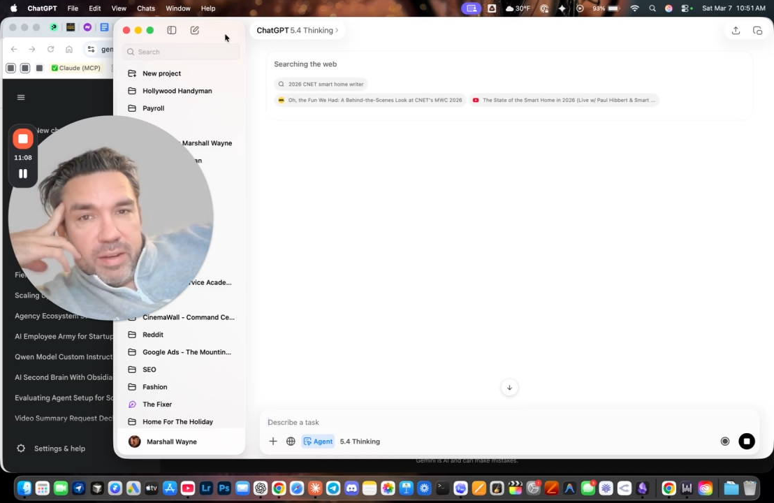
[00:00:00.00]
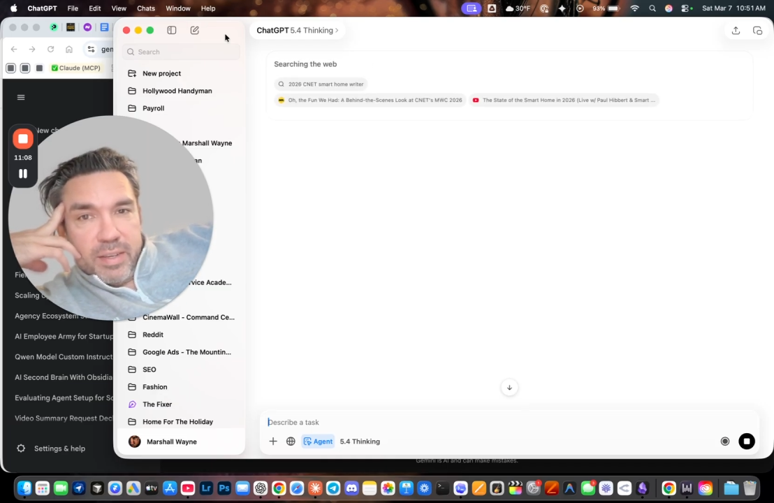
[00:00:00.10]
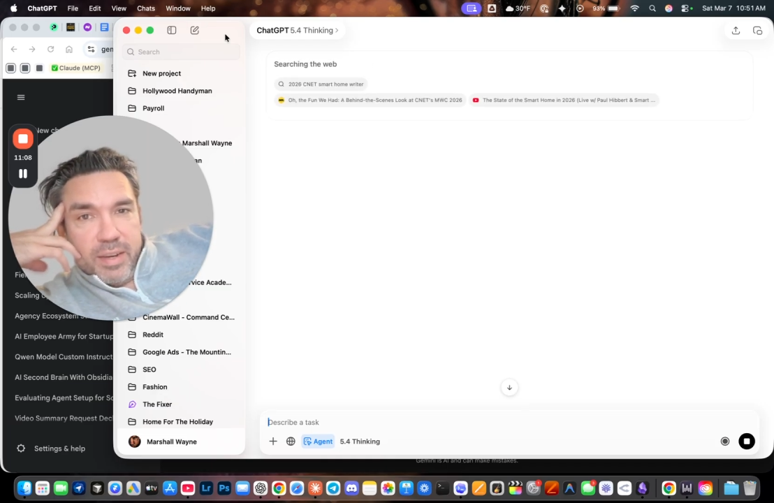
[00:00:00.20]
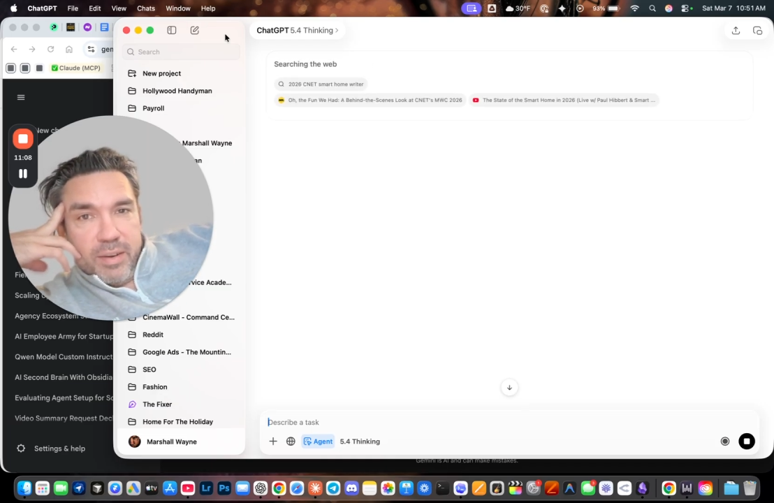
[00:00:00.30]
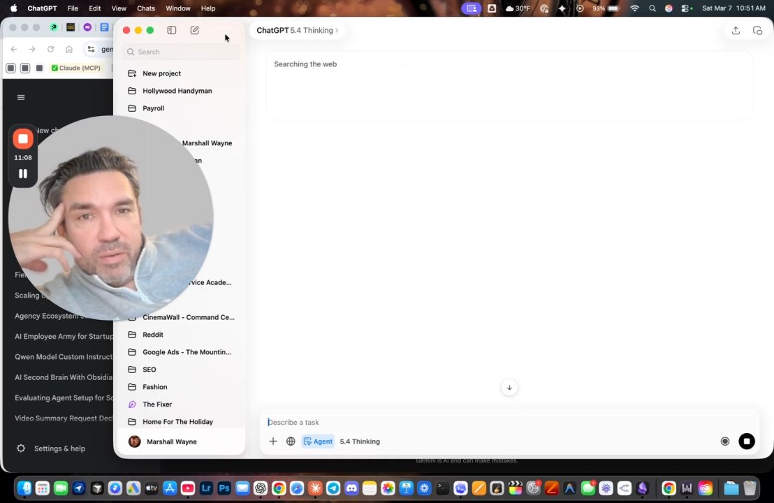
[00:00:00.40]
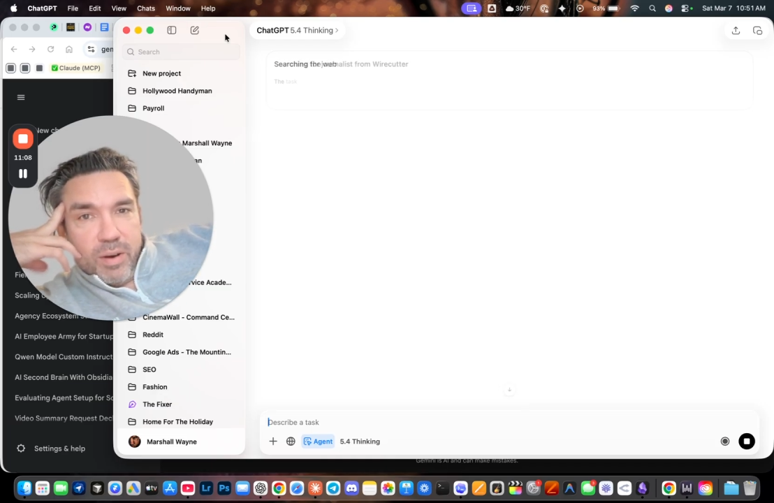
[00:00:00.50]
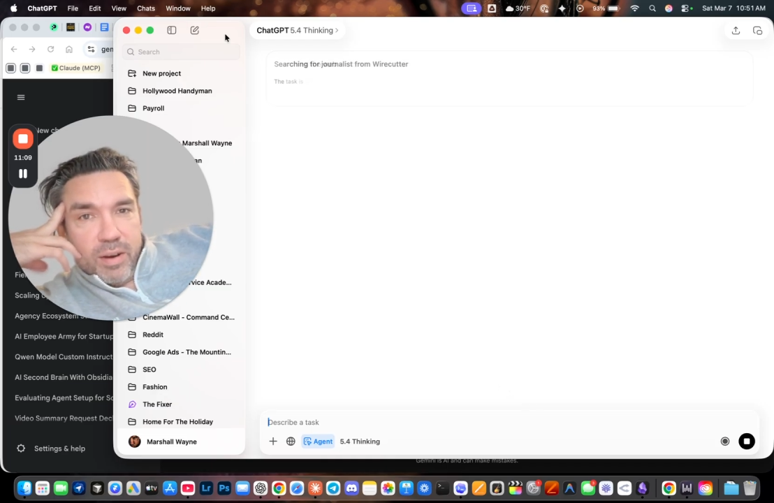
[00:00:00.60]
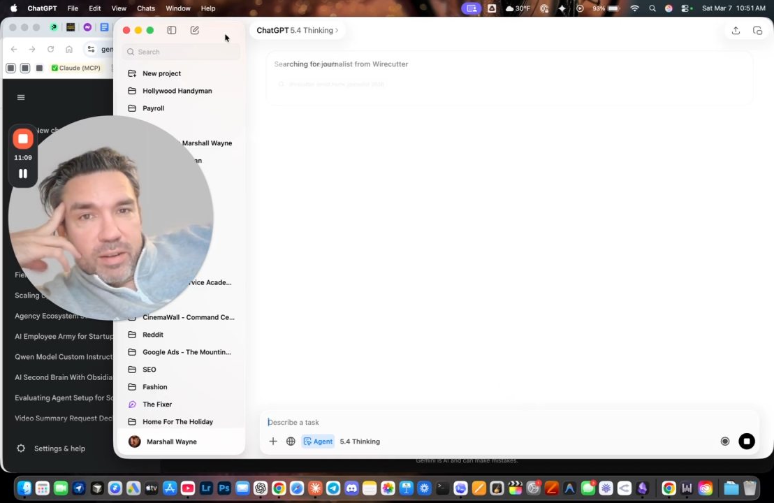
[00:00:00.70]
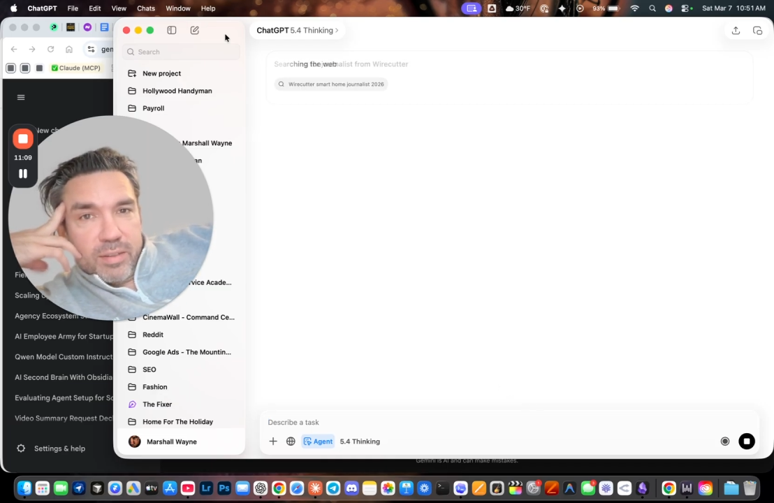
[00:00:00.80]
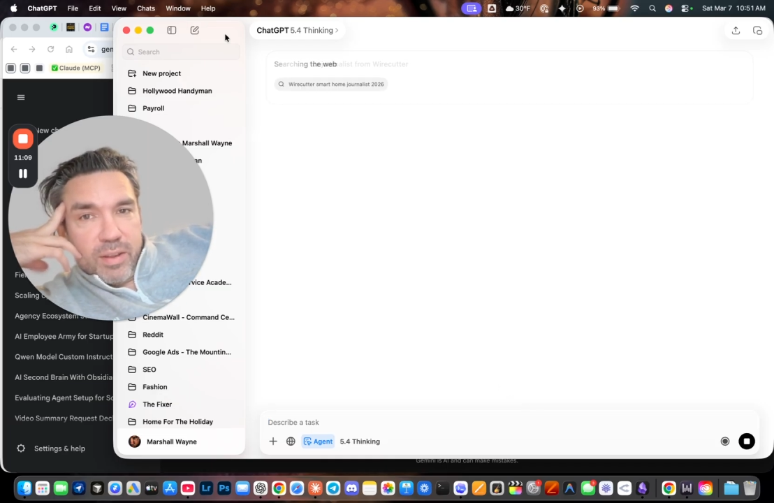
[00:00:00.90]
didn't work.
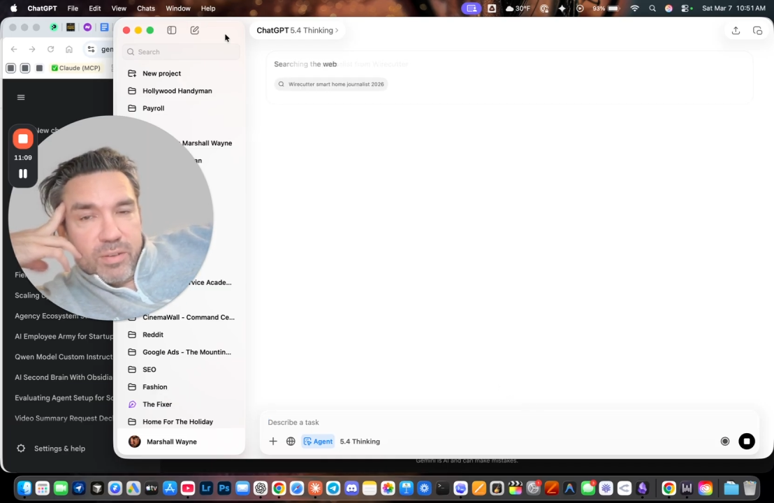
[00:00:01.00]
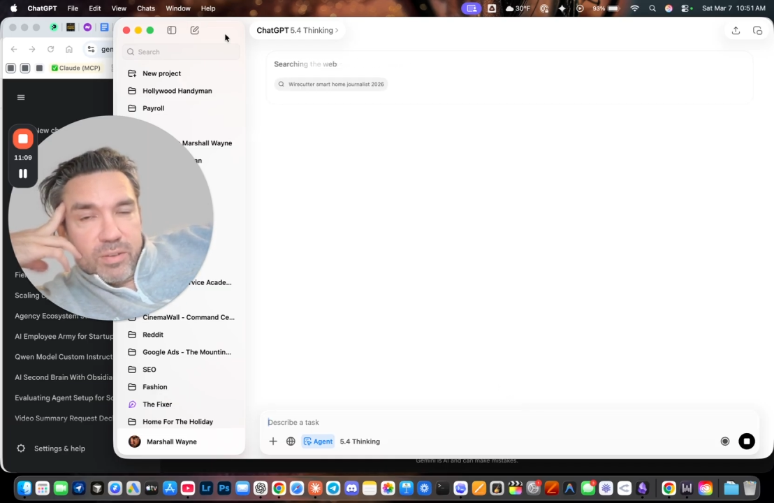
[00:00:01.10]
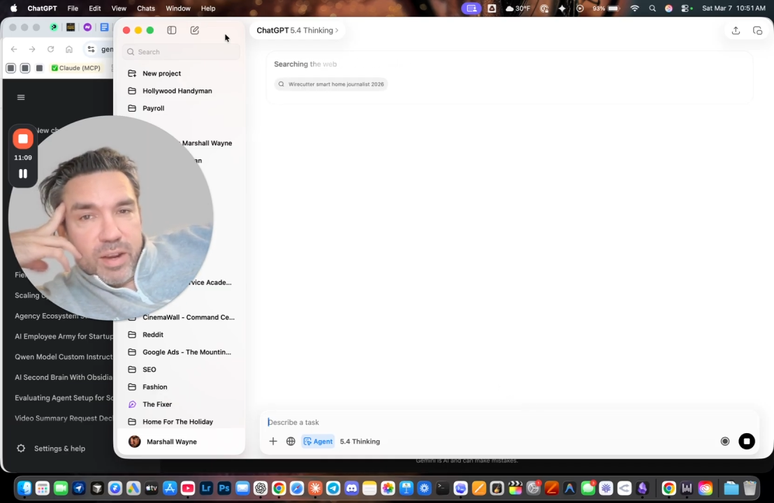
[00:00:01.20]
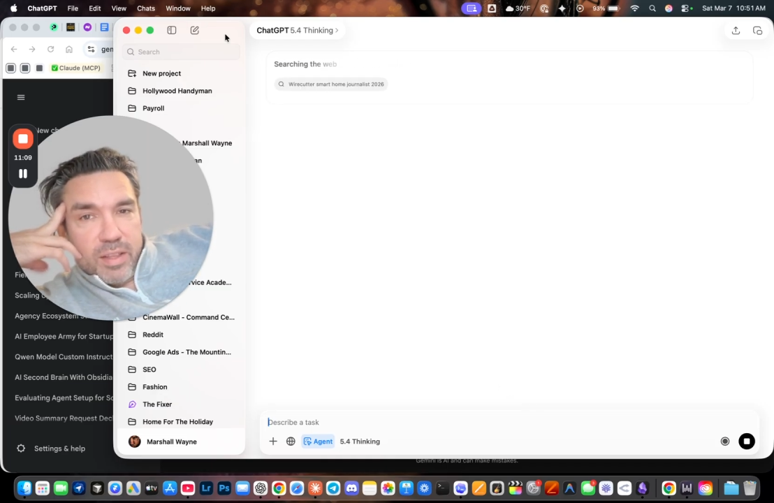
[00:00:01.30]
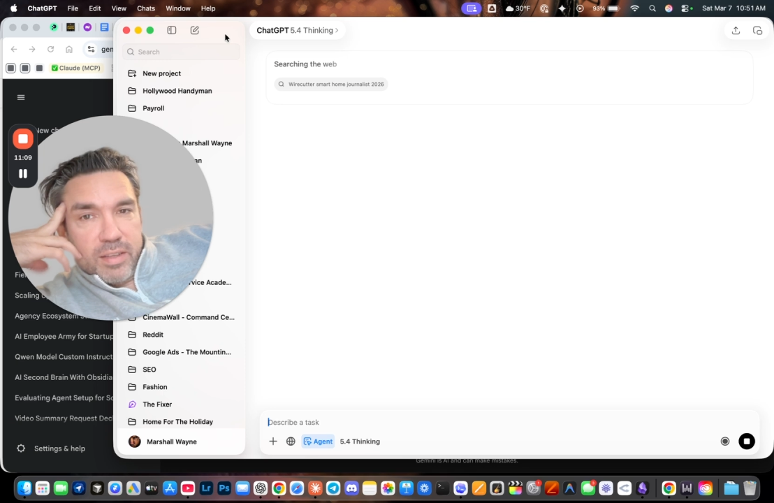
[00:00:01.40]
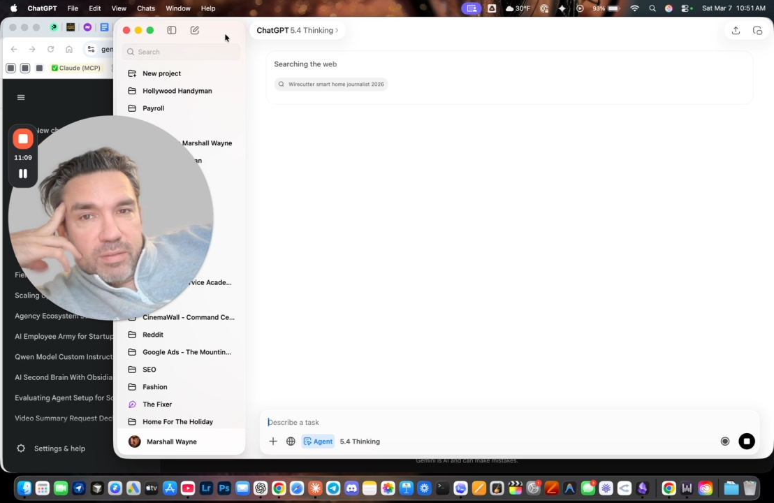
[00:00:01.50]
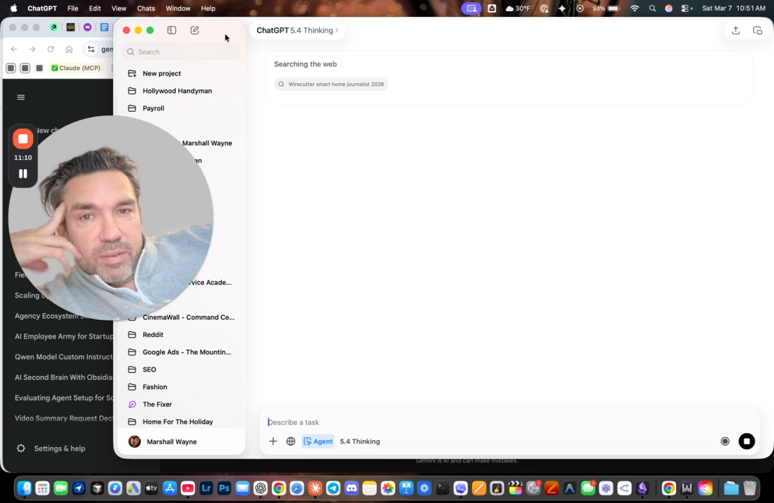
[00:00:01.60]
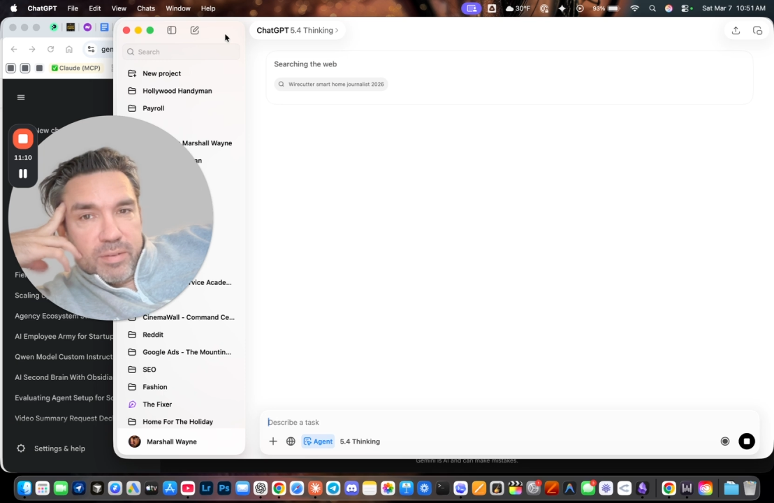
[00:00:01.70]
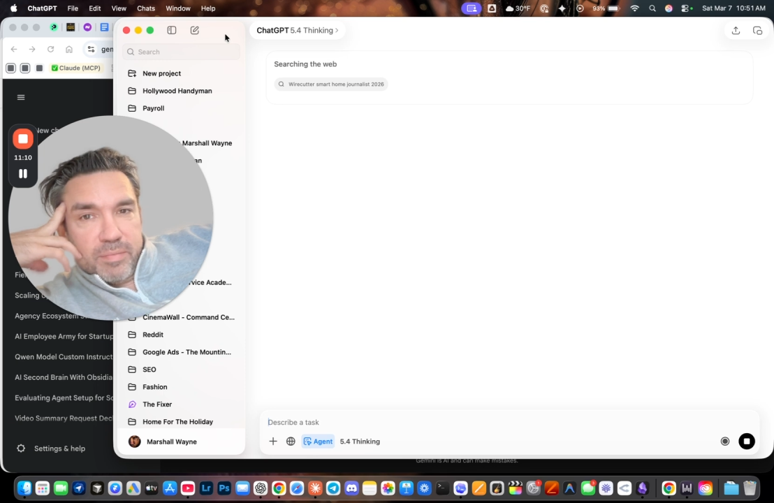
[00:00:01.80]
Don't try this one.